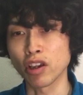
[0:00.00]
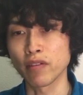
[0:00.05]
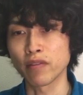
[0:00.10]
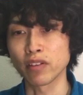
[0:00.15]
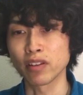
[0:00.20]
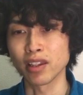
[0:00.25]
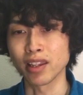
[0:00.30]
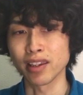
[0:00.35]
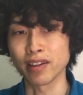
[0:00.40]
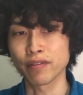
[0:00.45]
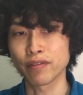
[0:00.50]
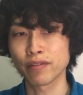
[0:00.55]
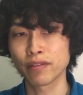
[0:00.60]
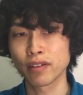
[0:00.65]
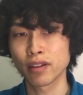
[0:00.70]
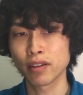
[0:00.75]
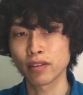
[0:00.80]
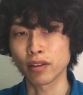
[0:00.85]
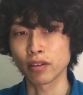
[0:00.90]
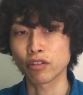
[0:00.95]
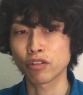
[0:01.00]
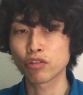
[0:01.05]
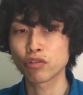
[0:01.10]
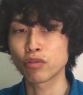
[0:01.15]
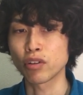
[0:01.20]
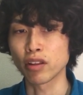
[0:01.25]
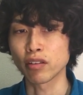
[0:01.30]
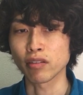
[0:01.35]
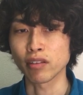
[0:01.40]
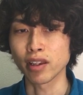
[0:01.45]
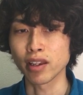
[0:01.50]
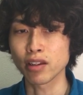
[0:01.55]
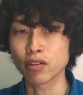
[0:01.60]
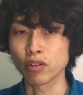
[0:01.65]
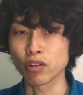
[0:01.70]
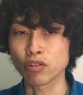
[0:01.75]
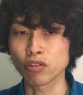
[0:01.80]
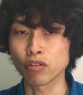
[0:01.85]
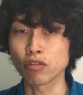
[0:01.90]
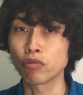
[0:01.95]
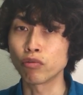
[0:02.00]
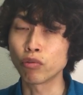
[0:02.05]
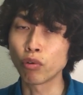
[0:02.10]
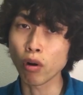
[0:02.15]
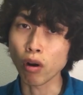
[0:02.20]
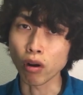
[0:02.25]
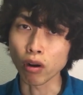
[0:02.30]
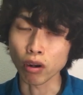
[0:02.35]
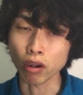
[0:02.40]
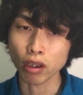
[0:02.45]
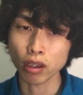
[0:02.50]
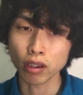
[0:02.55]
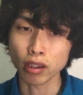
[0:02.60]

even if the student's English is wrong